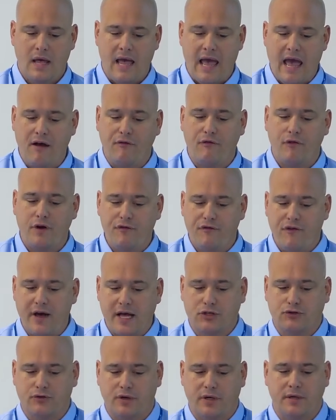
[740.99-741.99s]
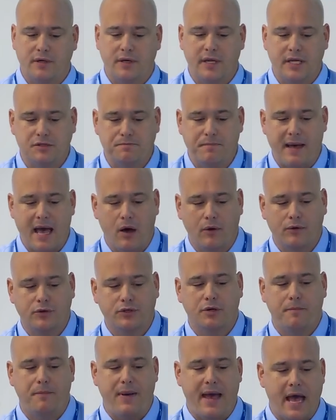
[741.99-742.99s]
Every veteran is
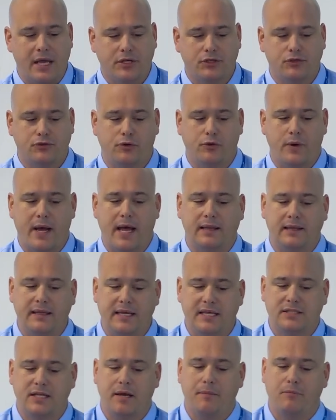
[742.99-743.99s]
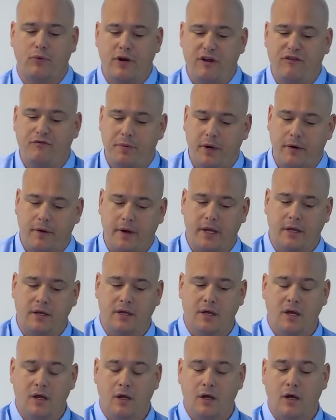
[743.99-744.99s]
bound to pass through at least a brief period
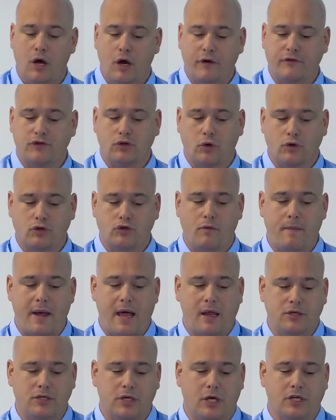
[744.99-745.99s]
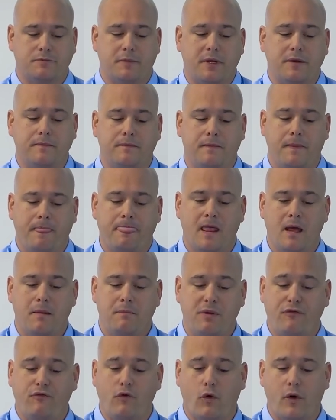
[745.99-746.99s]
of social maladjustment
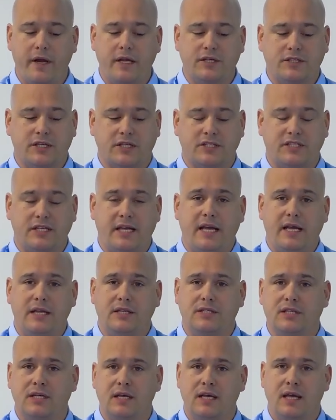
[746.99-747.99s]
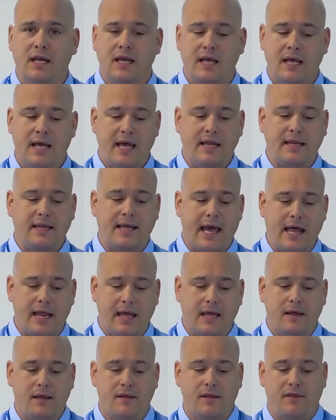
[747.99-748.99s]
before he succeeds in
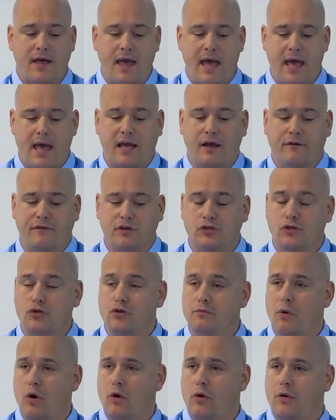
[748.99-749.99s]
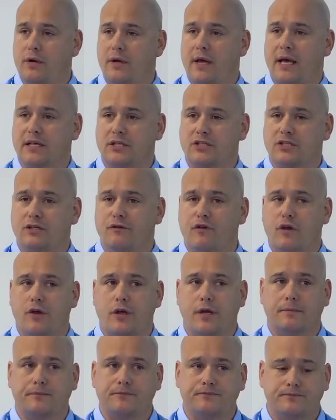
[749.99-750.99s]
getting the hang of his new mode as a
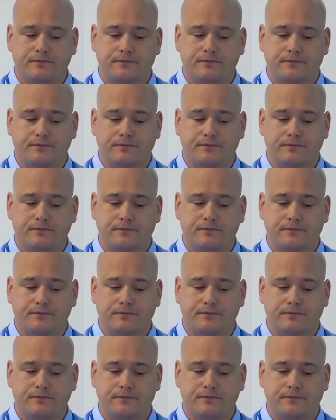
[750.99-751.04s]
civilian.